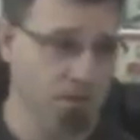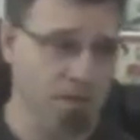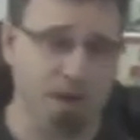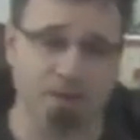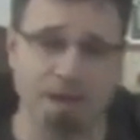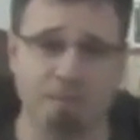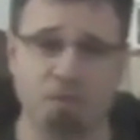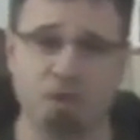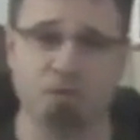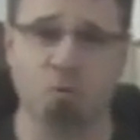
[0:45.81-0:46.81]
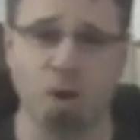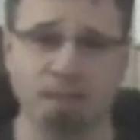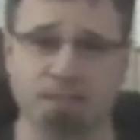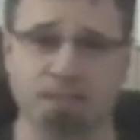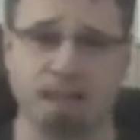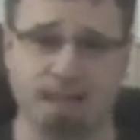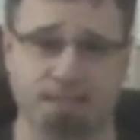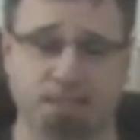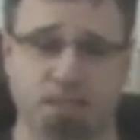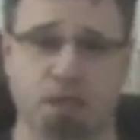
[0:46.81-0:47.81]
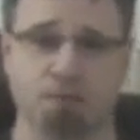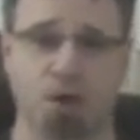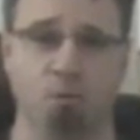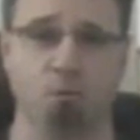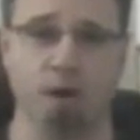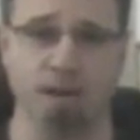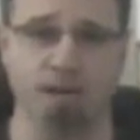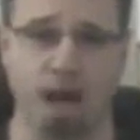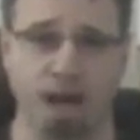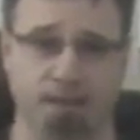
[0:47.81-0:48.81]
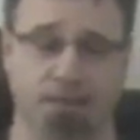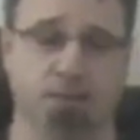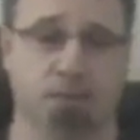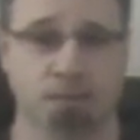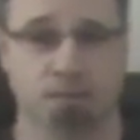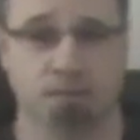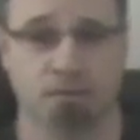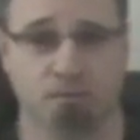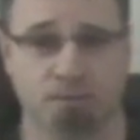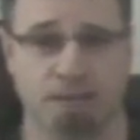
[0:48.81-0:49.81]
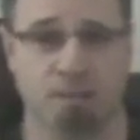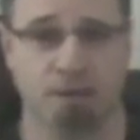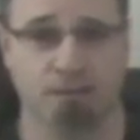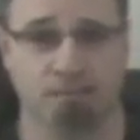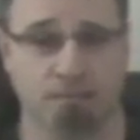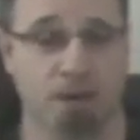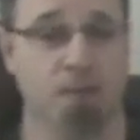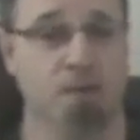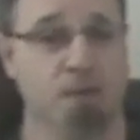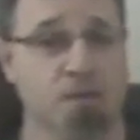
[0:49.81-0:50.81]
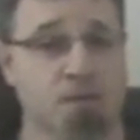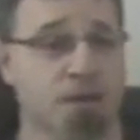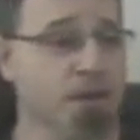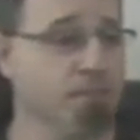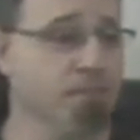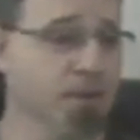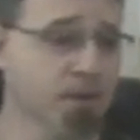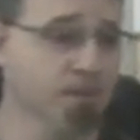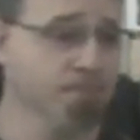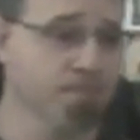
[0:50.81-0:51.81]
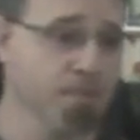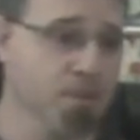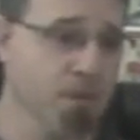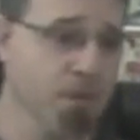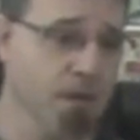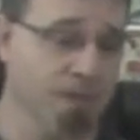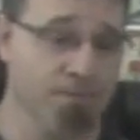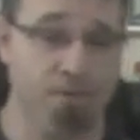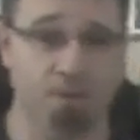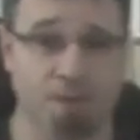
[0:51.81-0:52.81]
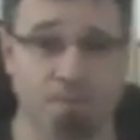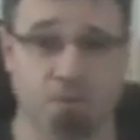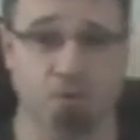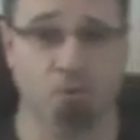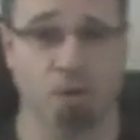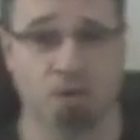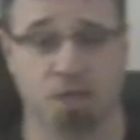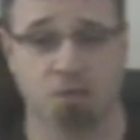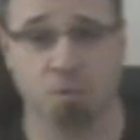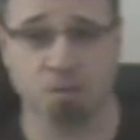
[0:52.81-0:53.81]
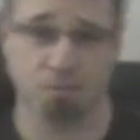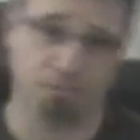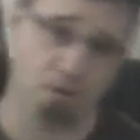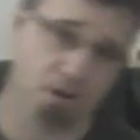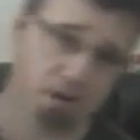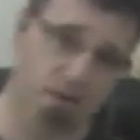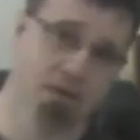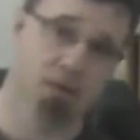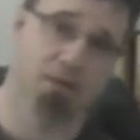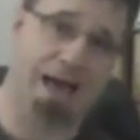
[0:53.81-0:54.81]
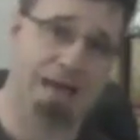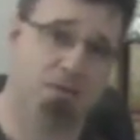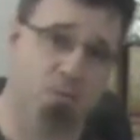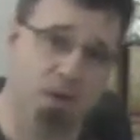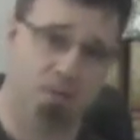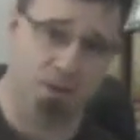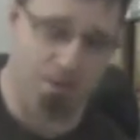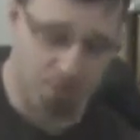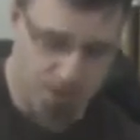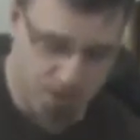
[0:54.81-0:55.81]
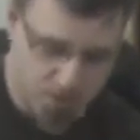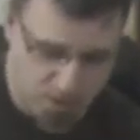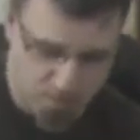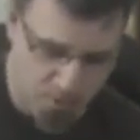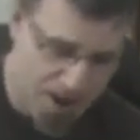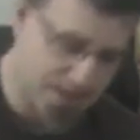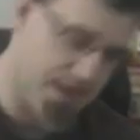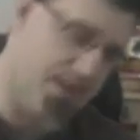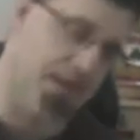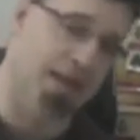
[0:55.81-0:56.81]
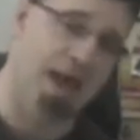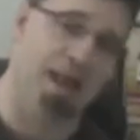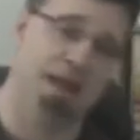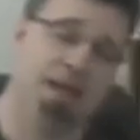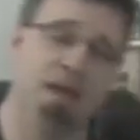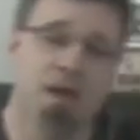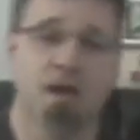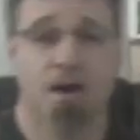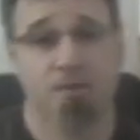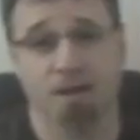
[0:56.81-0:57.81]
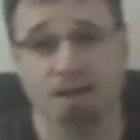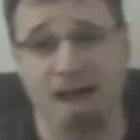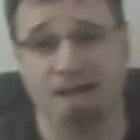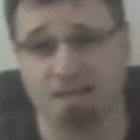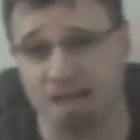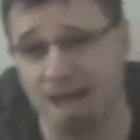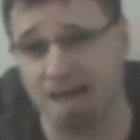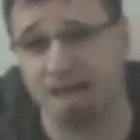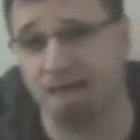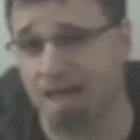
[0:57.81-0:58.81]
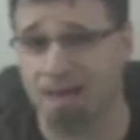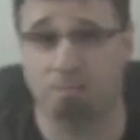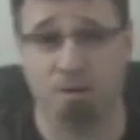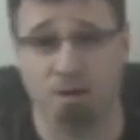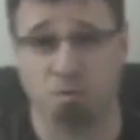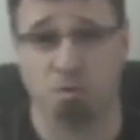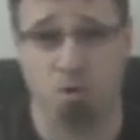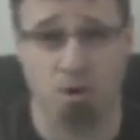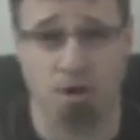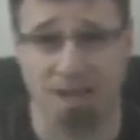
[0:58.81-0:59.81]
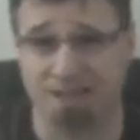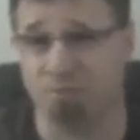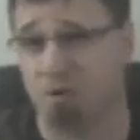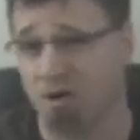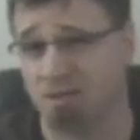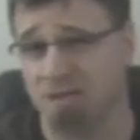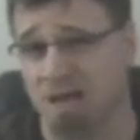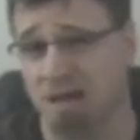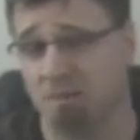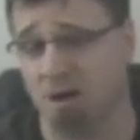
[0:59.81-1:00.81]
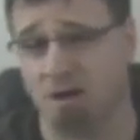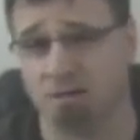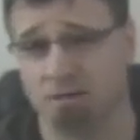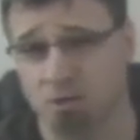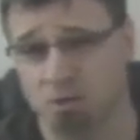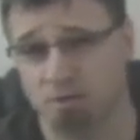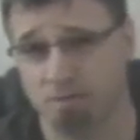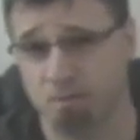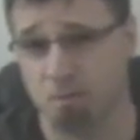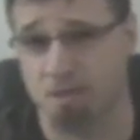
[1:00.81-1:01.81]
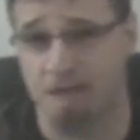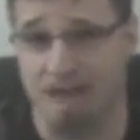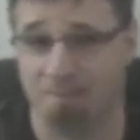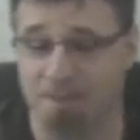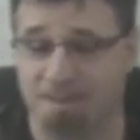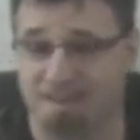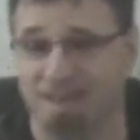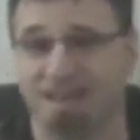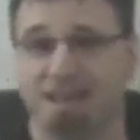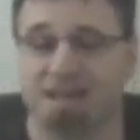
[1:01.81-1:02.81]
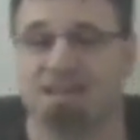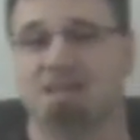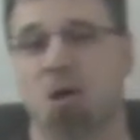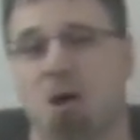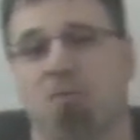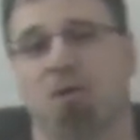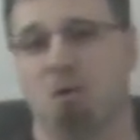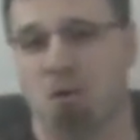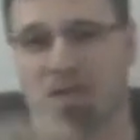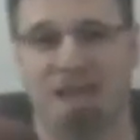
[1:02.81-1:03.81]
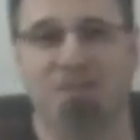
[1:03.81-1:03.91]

welcome to episode 26, The Redux. What does that mean? Well, it means I filmed episode 26 once before, and last week when I went to go through the processing and editing, I realized that I have pressed record at the wrong time on 2 of the 3 segments, and so I recorded the